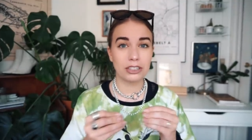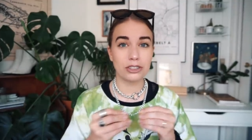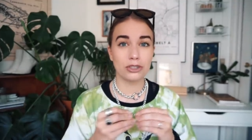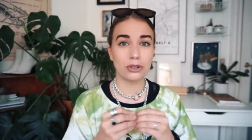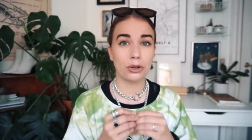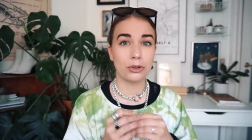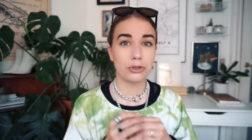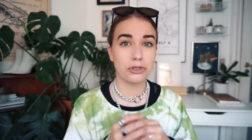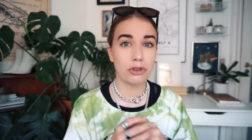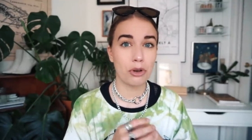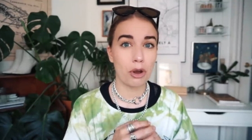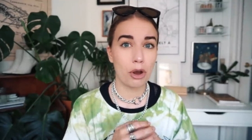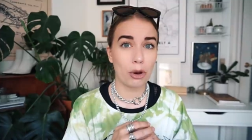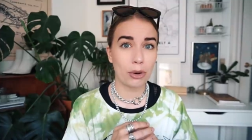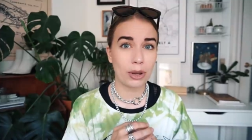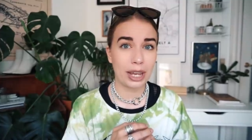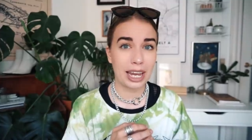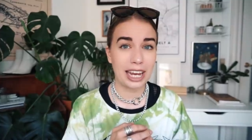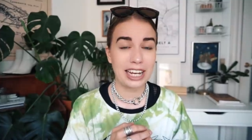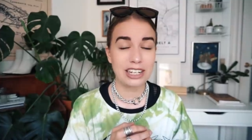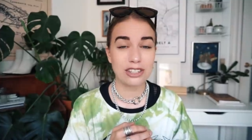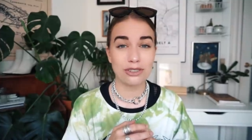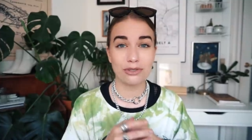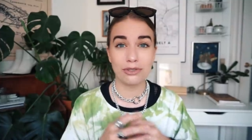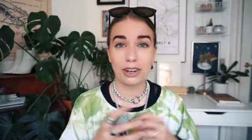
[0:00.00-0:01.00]
It's also
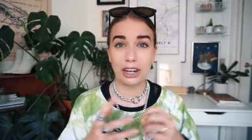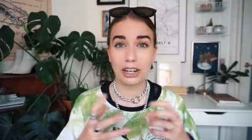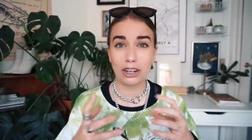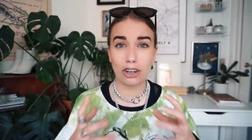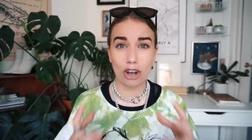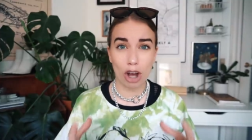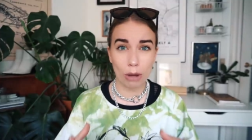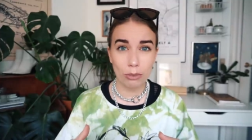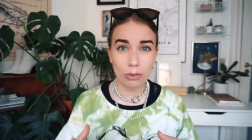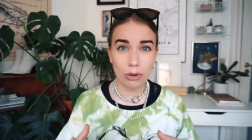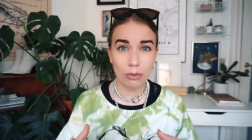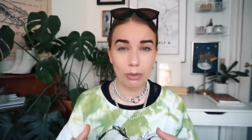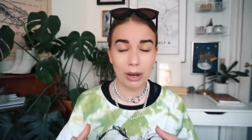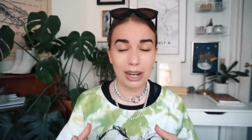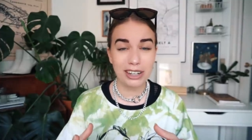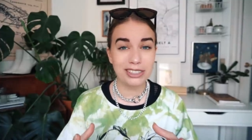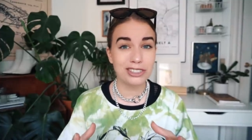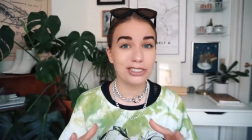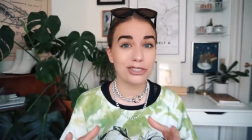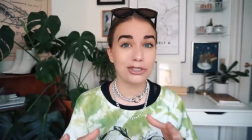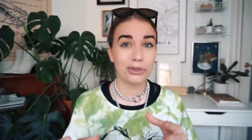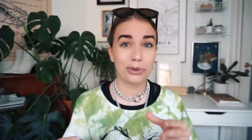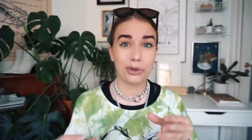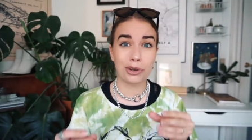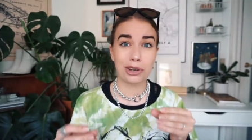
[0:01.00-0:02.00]
okay to find
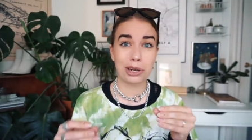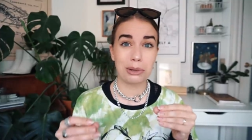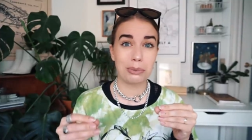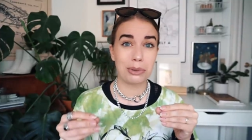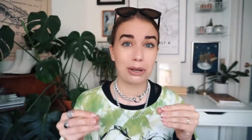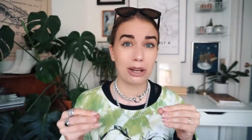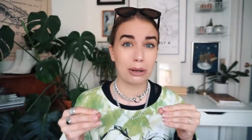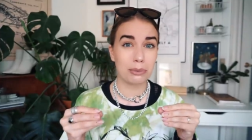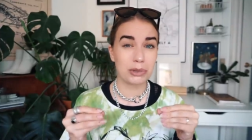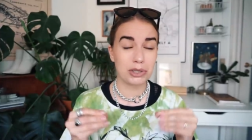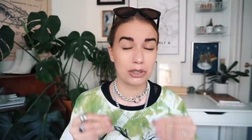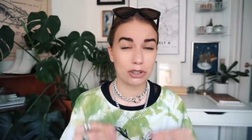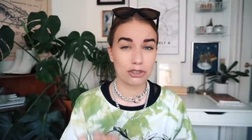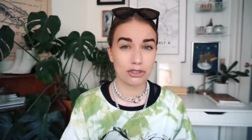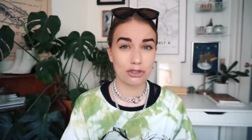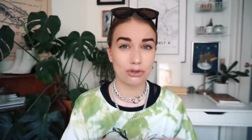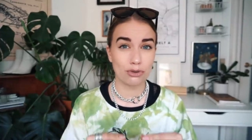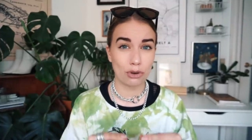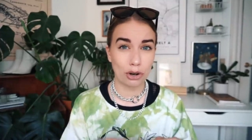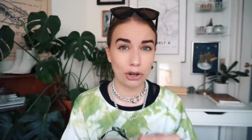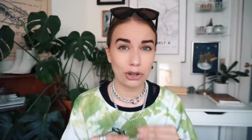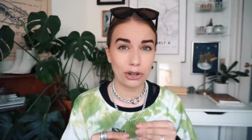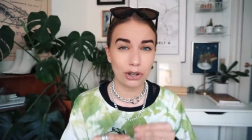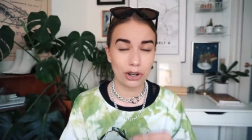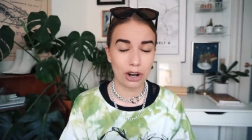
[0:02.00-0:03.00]
compromises so you can become a
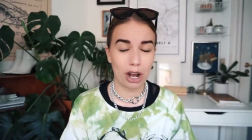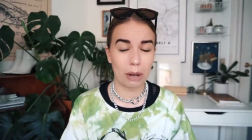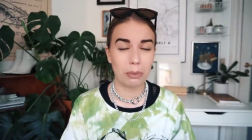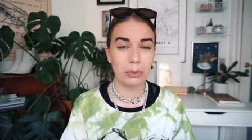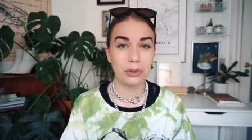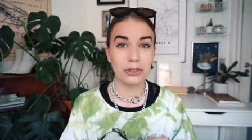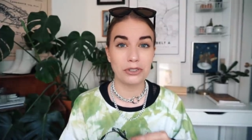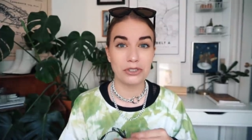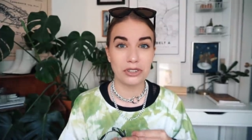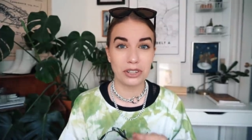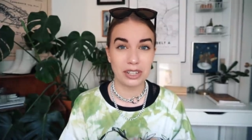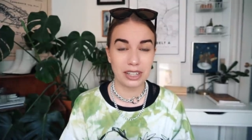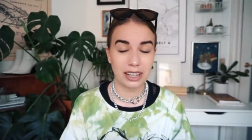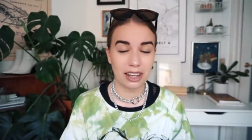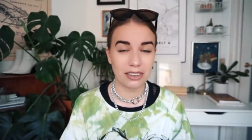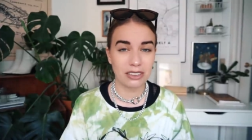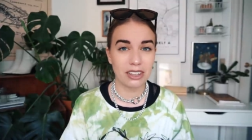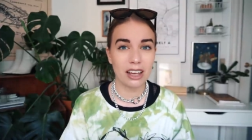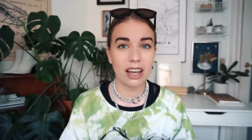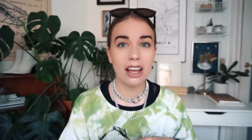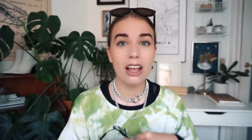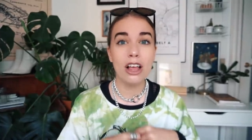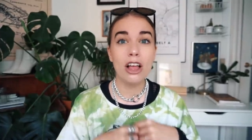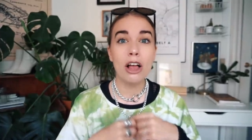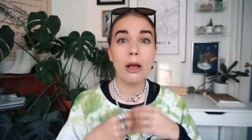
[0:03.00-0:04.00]
stronger couple couple
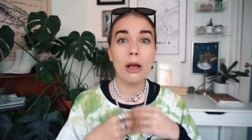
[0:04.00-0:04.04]
together.